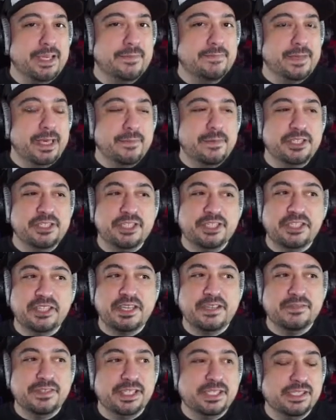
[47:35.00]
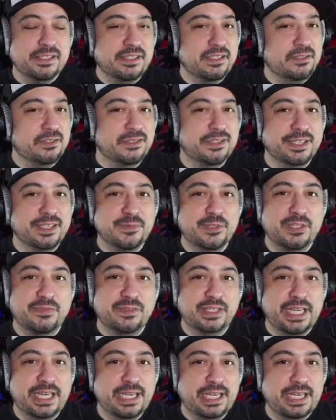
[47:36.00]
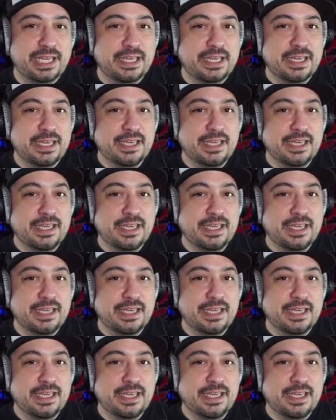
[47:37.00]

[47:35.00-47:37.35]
It maybe just gives us a little glimpse of, like...